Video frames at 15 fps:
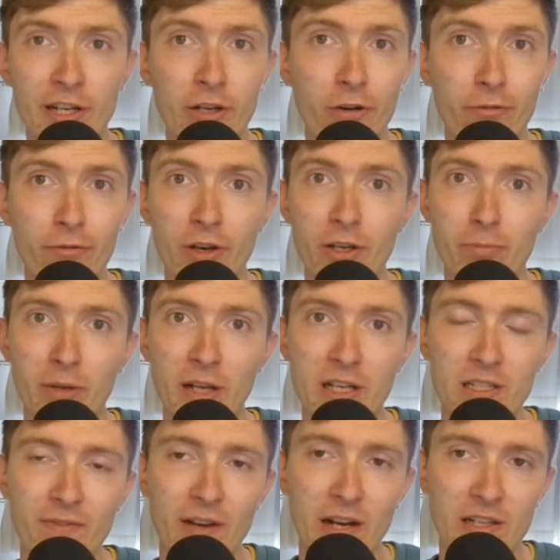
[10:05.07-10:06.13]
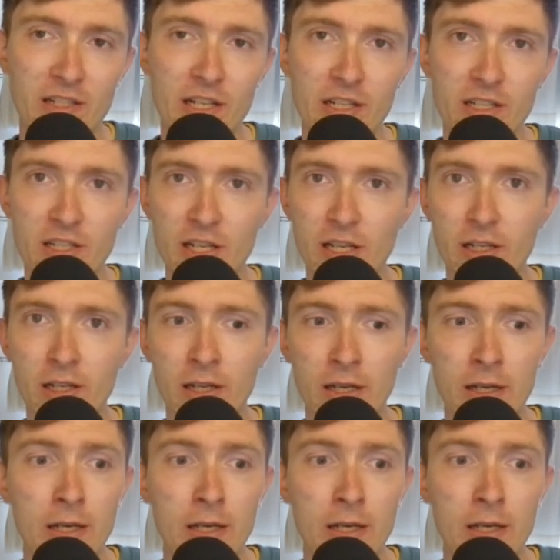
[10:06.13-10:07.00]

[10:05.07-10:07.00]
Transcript: got 3rd place in that TT.